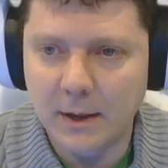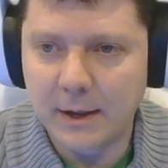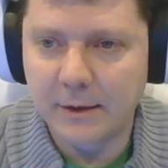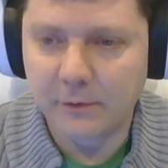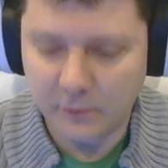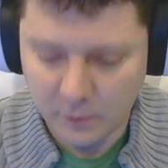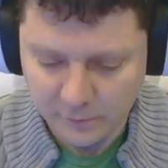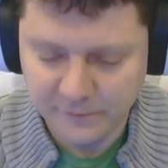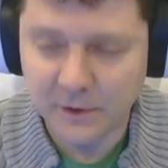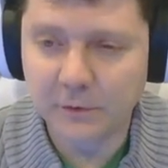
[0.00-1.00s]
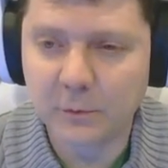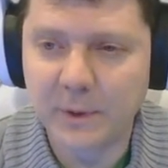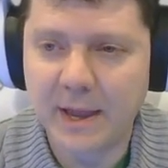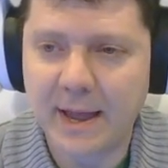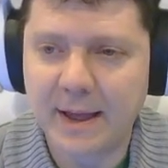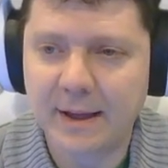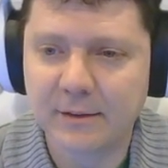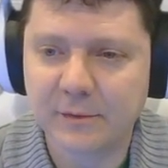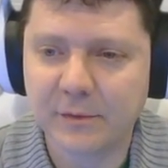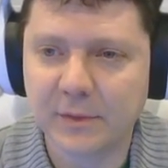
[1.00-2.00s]
So first we
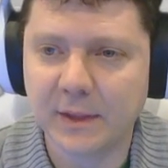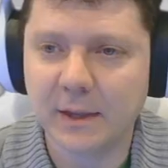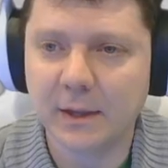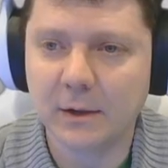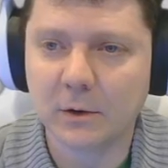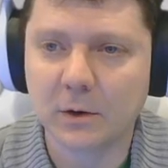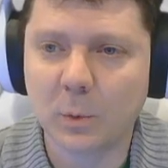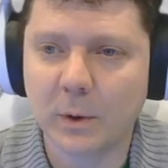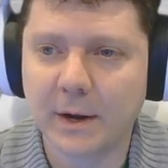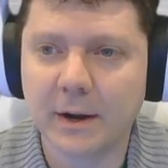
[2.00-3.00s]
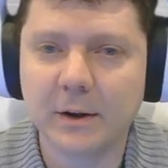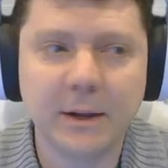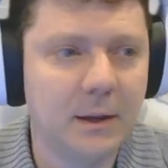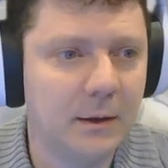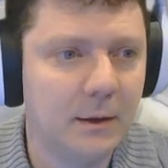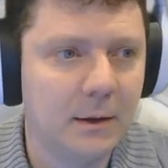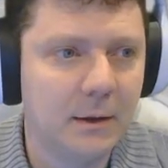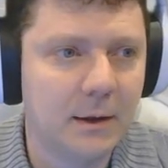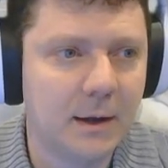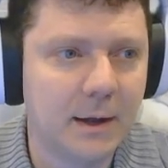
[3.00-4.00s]
have the Ur-Quan Hierarchy.
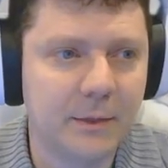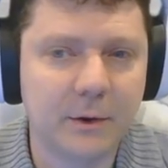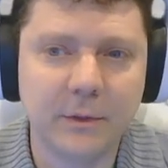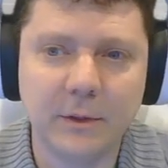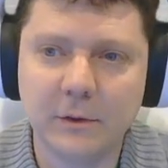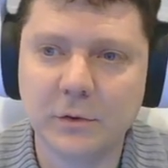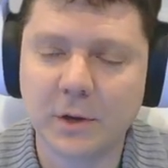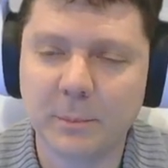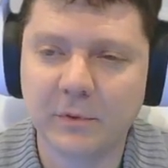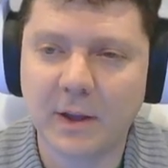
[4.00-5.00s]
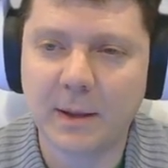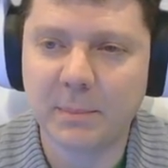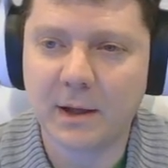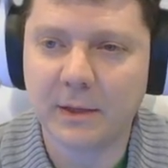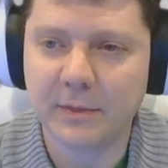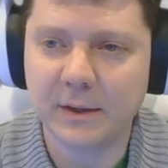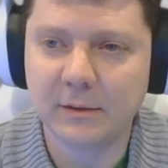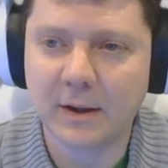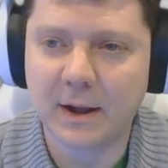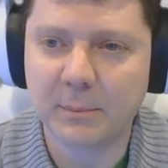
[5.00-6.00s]
They're the ships up on the
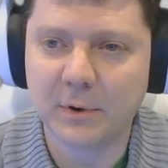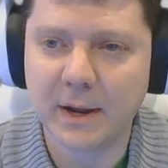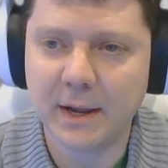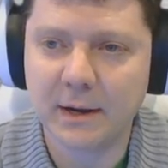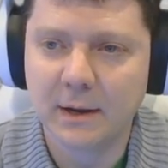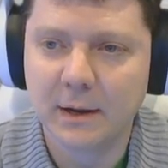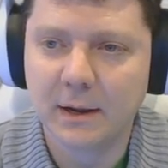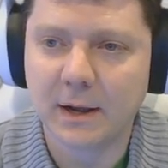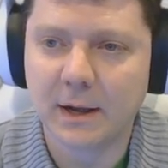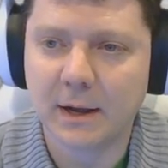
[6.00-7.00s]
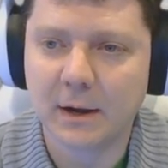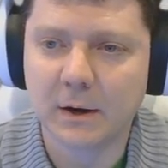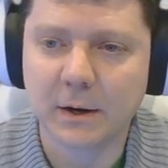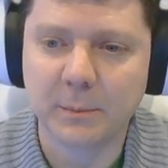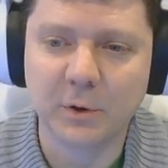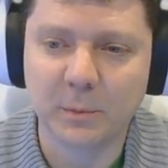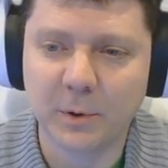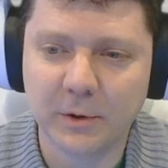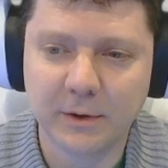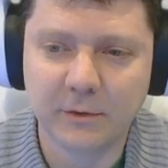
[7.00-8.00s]
top right. Our computer
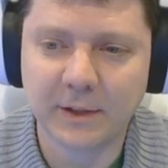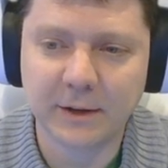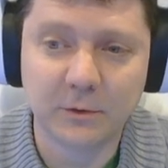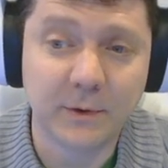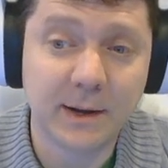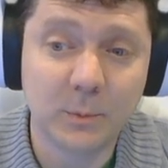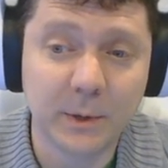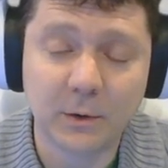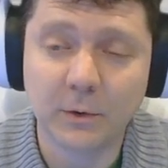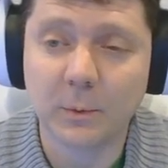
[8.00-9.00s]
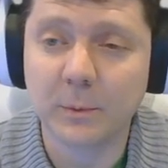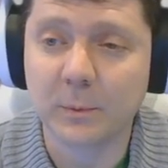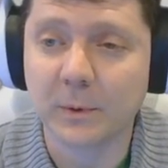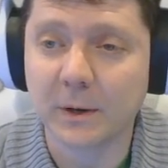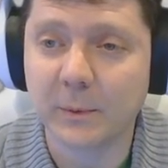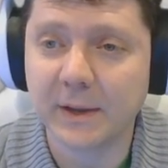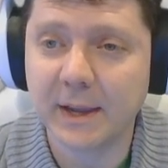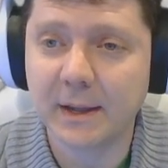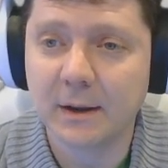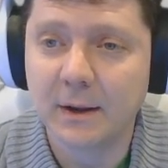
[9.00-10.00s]
opponent select random. We don't know what we're going to
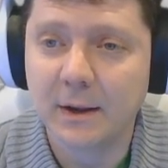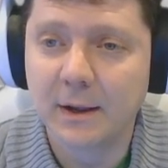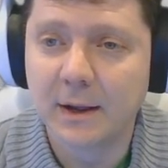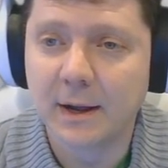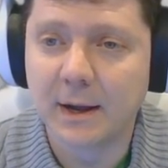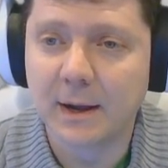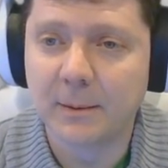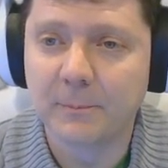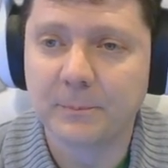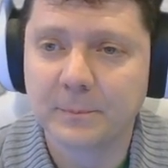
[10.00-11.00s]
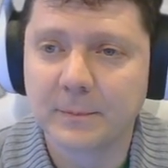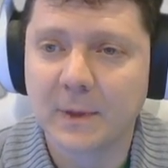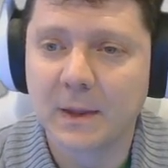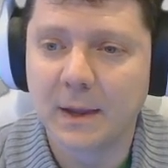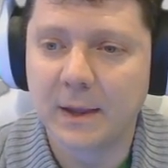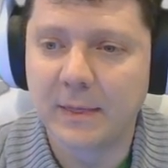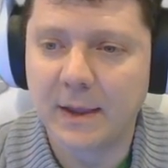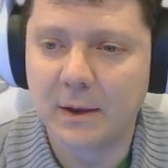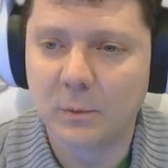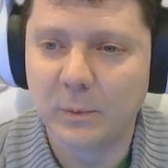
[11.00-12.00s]
get. And
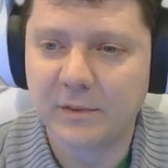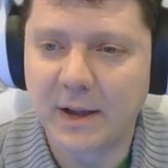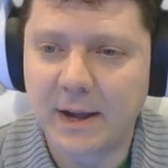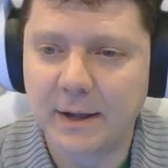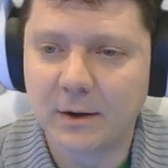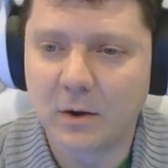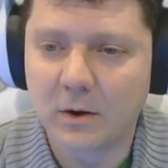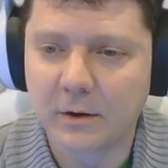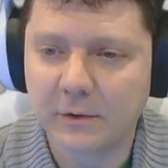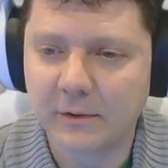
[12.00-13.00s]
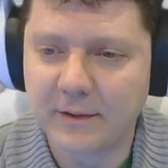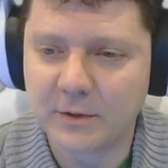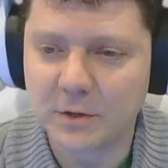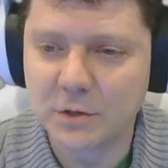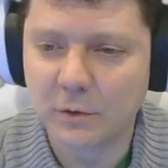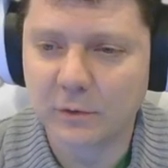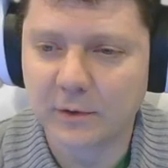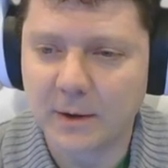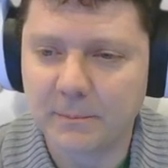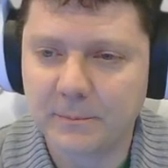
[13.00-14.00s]
then we've got R7 to choose from.